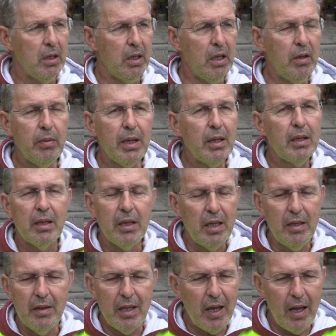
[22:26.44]
even
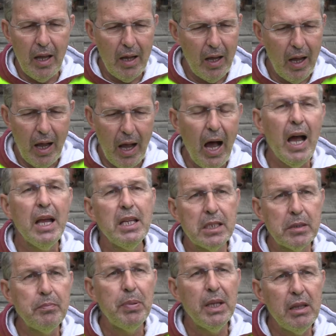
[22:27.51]
in the high
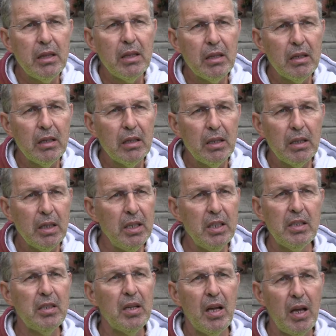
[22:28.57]
speed,
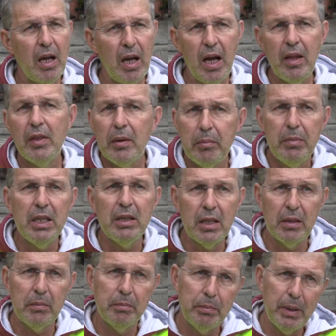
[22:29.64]
is 100
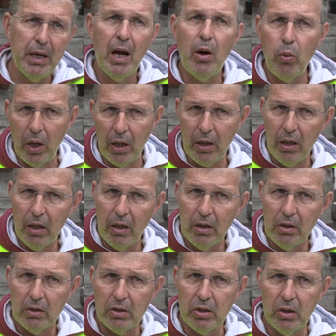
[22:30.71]
meters per hour.
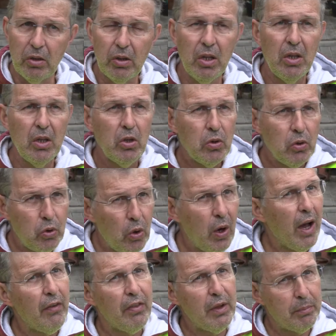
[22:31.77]
So you
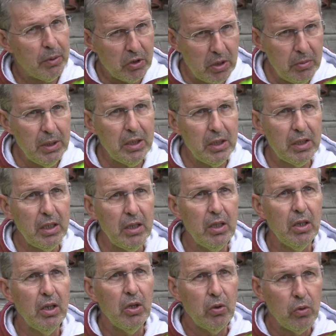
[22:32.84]
have the possibility
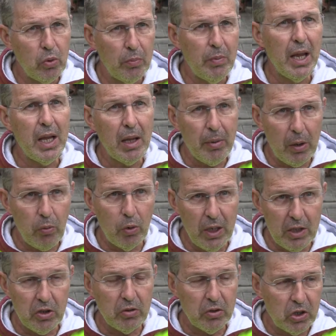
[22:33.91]
to make
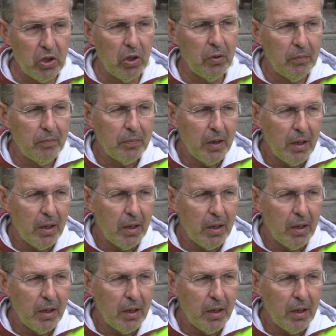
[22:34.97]
evacuation. So